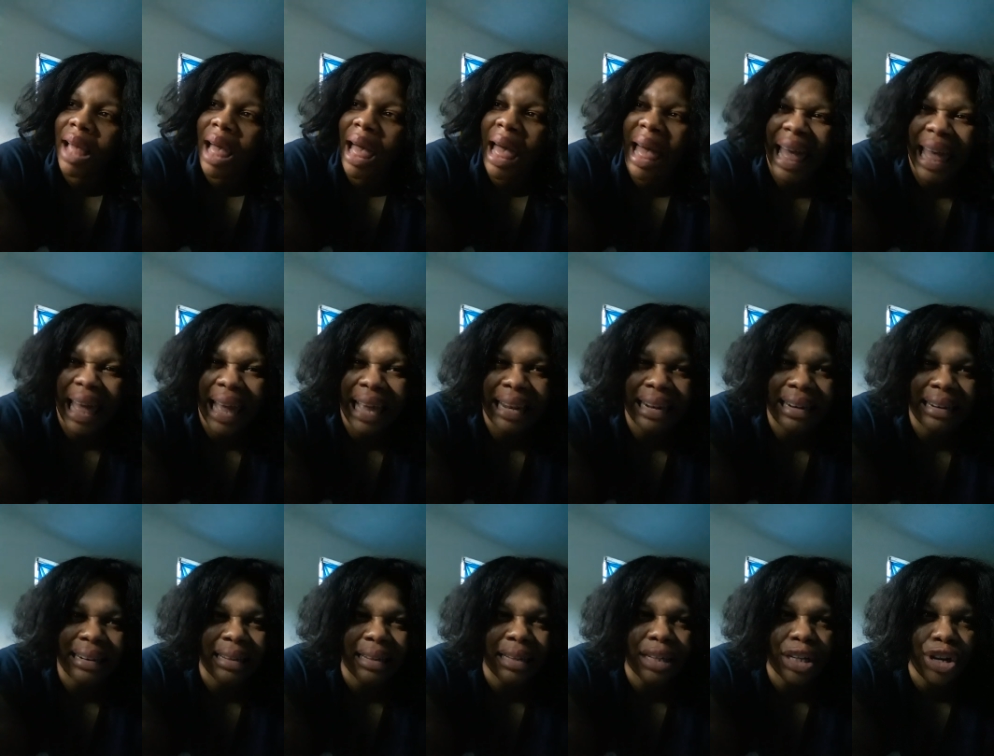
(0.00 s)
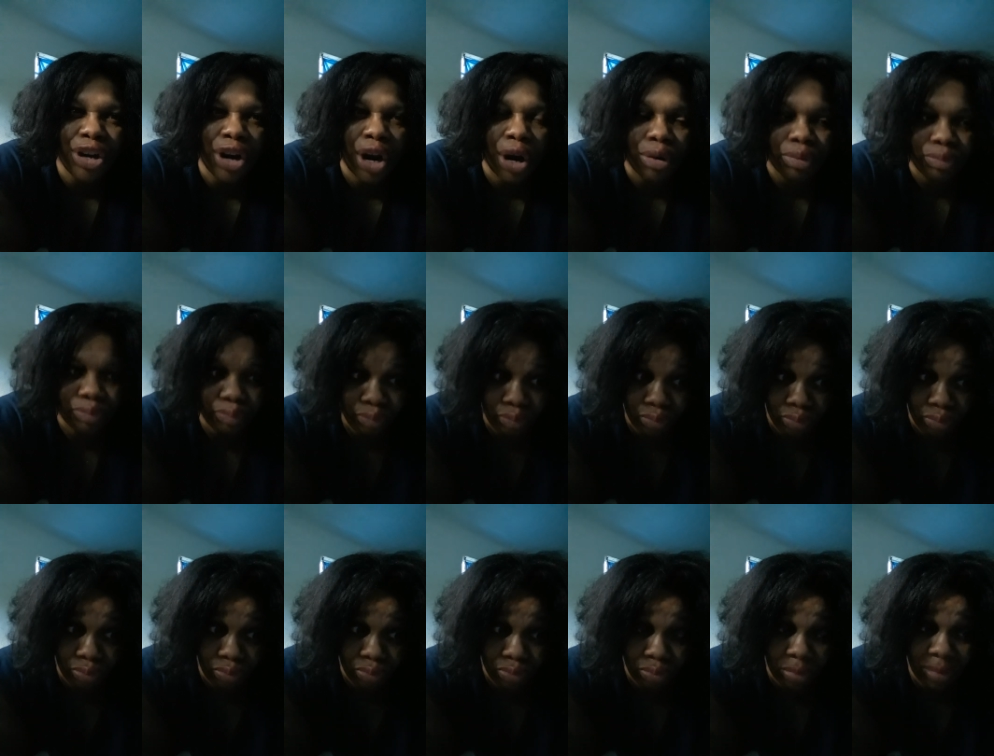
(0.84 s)
And,
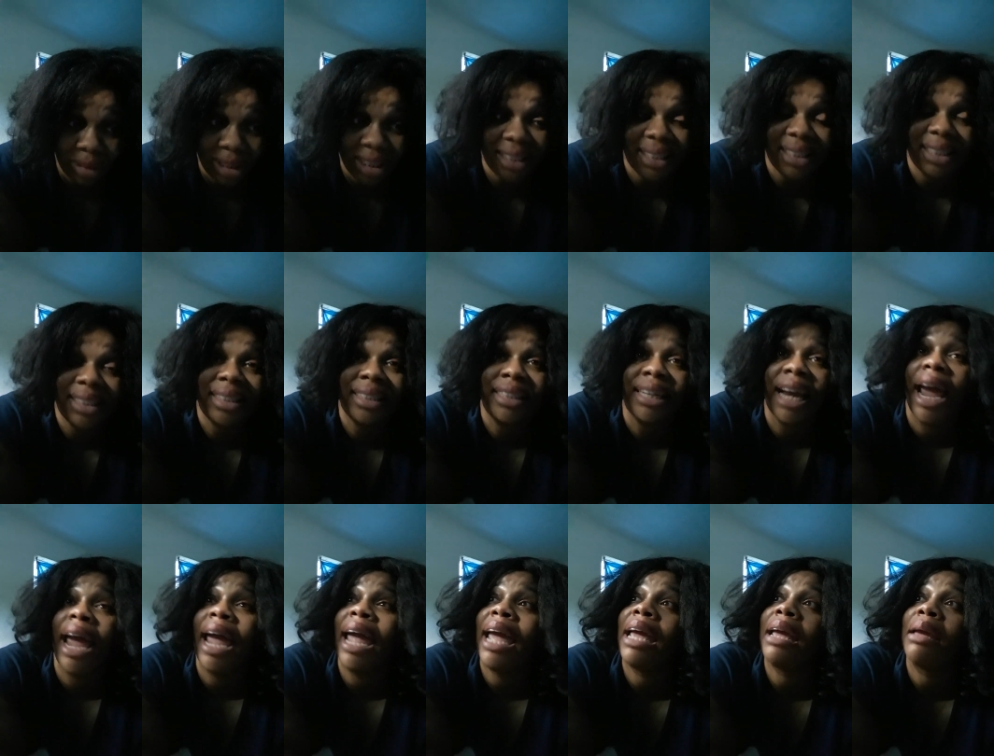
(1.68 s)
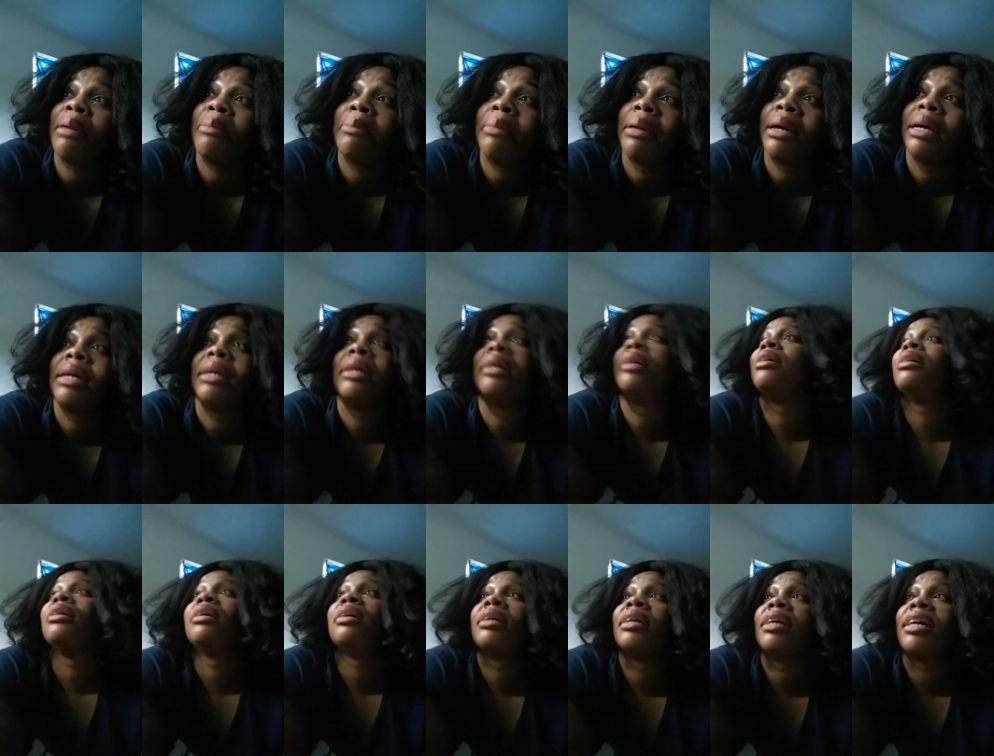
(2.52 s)
shame
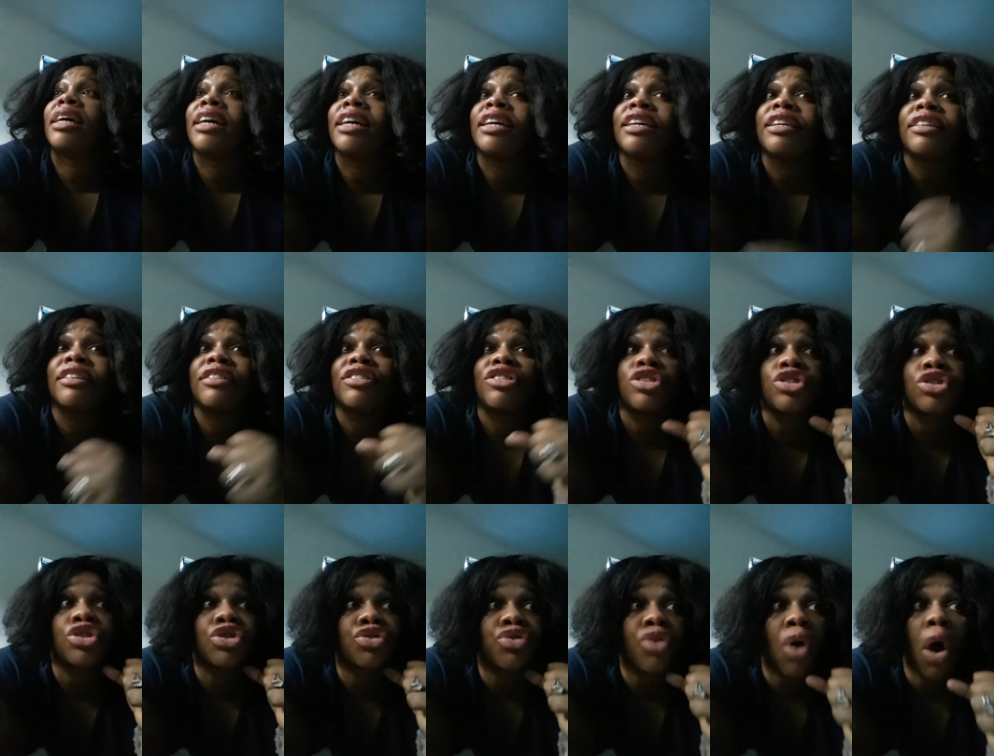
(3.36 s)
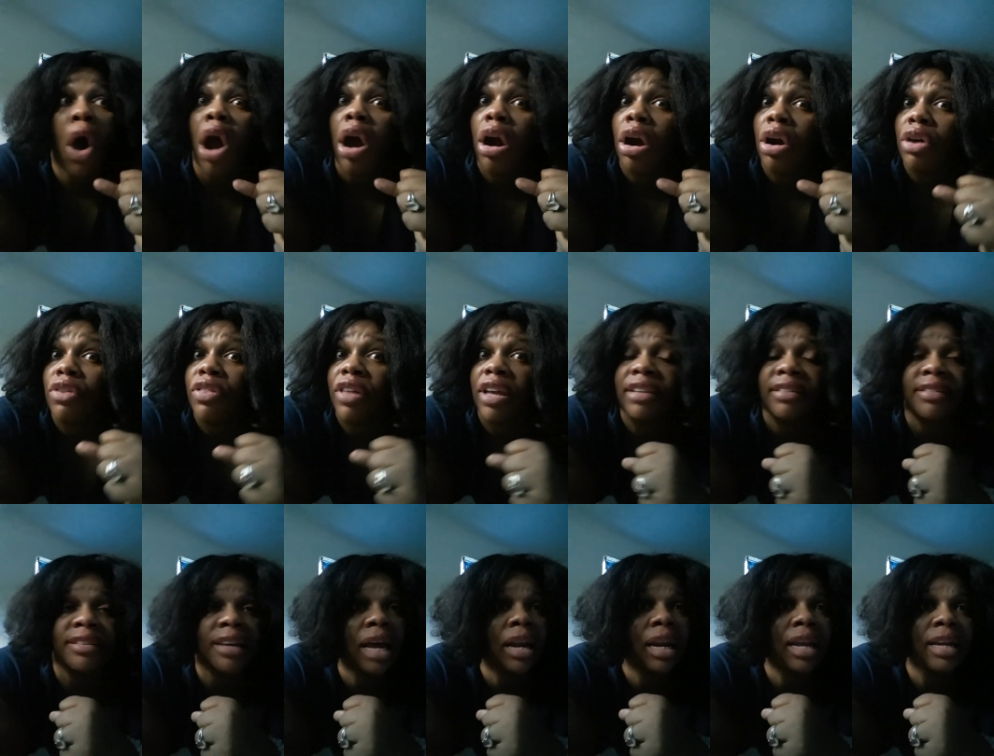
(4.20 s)
is stronger than
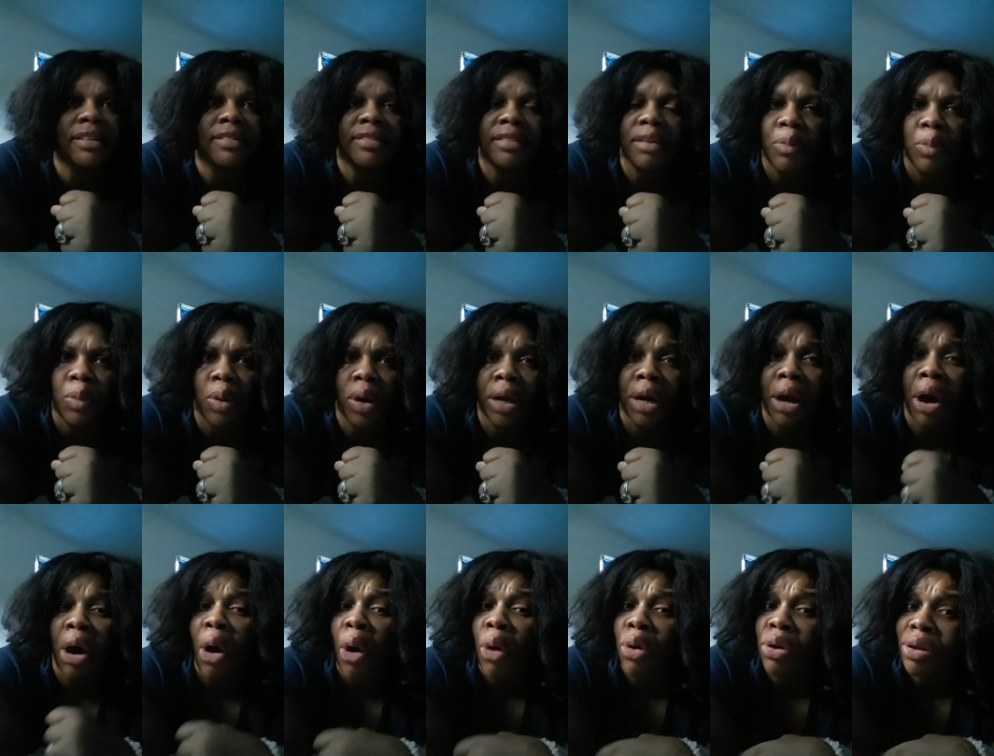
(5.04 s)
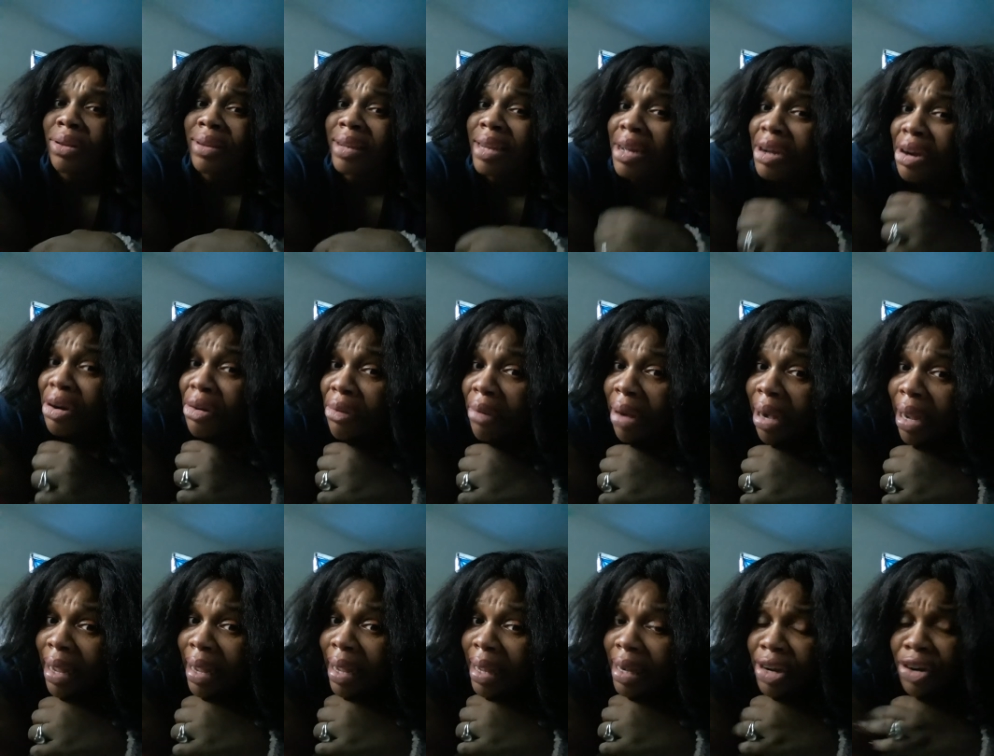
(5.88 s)
telling someone, oh, you look
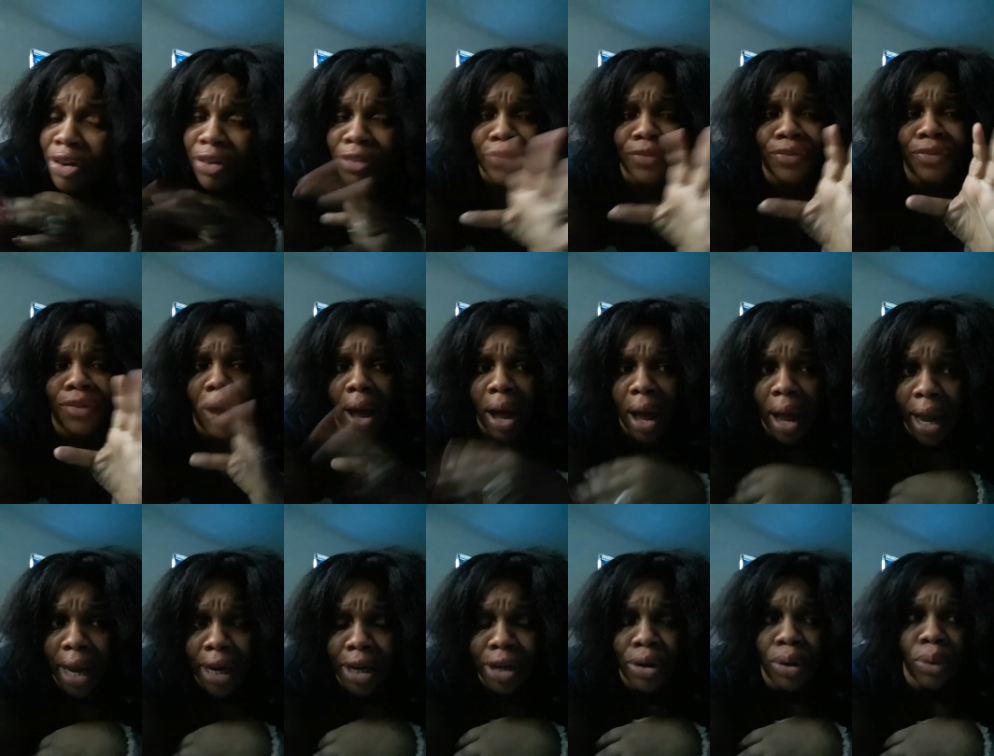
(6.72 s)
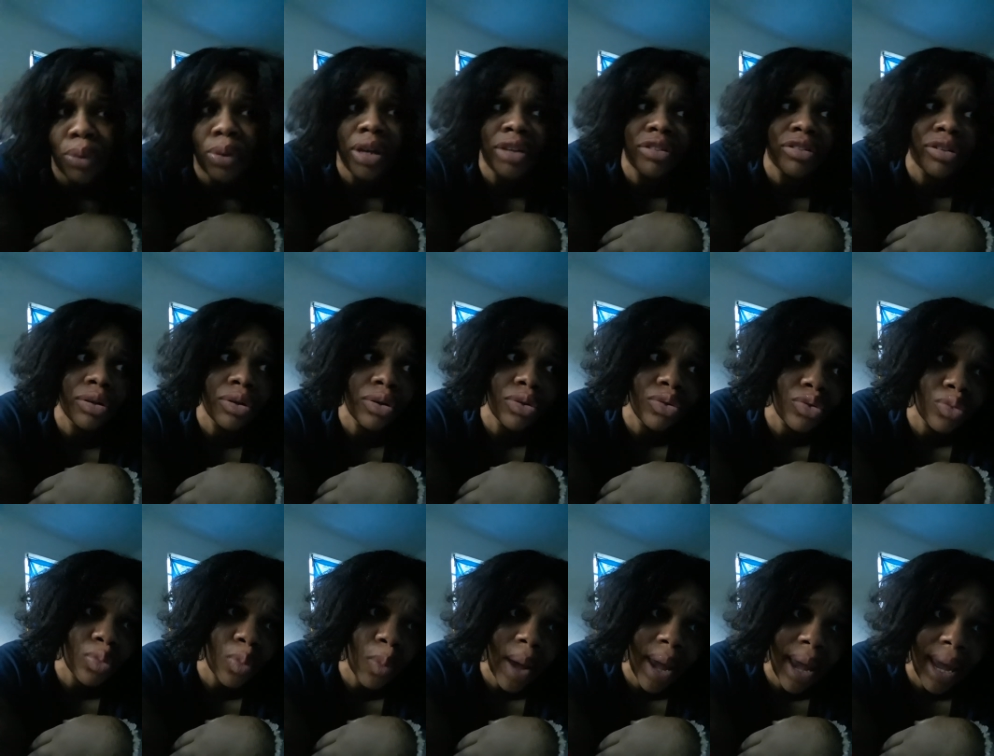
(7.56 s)
great, you're fine, you don't need to
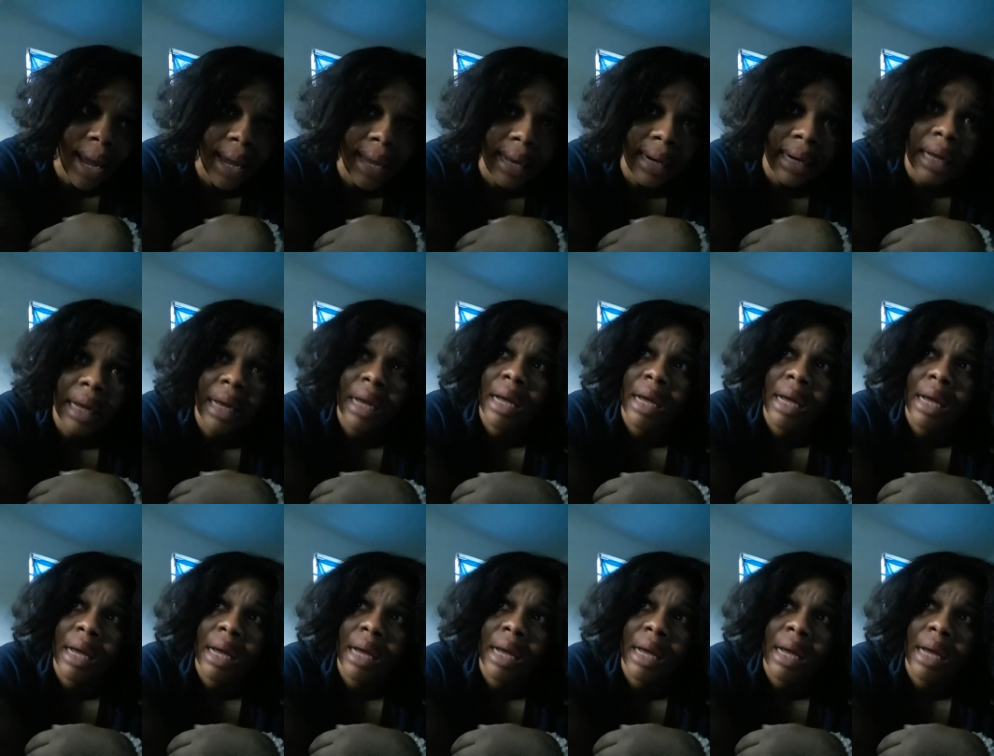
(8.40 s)
lose weight,